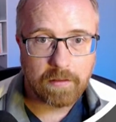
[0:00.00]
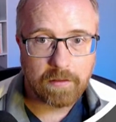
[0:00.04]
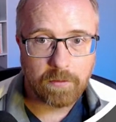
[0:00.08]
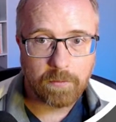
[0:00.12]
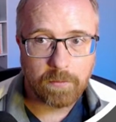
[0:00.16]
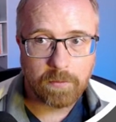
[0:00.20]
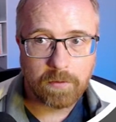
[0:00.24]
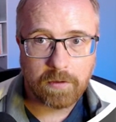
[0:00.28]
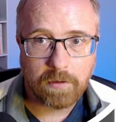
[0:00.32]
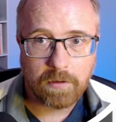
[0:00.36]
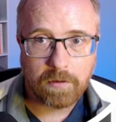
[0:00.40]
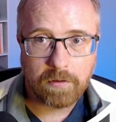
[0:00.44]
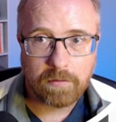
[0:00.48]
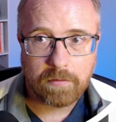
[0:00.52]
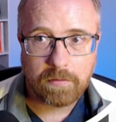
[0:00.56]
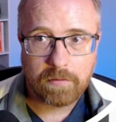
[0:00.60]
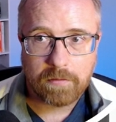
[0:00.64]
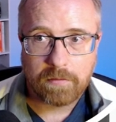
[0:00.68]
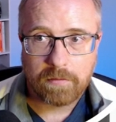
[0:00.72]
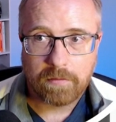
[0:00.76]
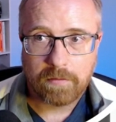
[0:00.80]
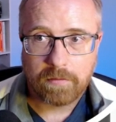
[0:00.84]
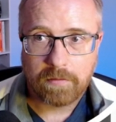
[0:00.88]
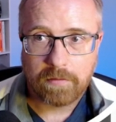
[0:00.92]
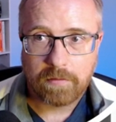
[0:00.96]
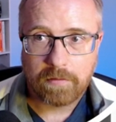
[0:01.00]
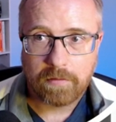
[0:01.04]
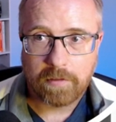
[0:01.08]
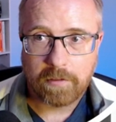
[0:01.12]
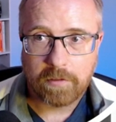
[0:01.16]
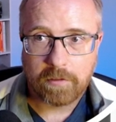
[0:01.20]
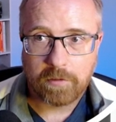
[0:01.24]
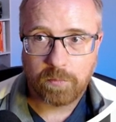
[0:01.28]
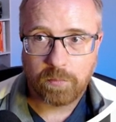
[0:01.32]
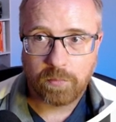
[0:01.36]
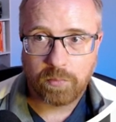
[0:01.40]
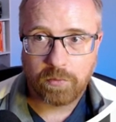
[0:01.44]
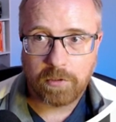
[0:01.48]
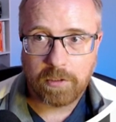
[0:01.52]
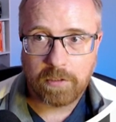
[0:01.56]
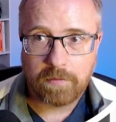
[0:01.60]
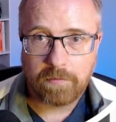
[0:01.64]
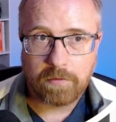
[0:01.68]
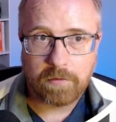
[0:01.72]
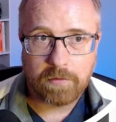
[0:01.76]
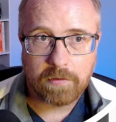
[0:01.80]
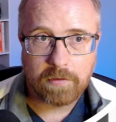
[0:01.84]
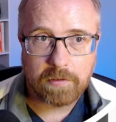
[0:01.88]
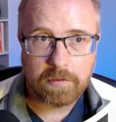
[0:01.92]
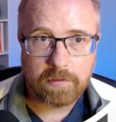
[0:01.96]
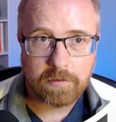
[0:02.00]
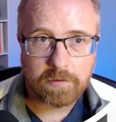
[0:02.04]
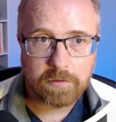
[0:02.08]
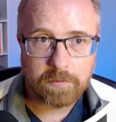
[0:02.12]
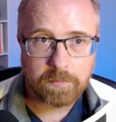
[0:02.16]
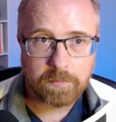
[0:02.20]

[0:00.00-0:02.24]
there we go. Let's preview this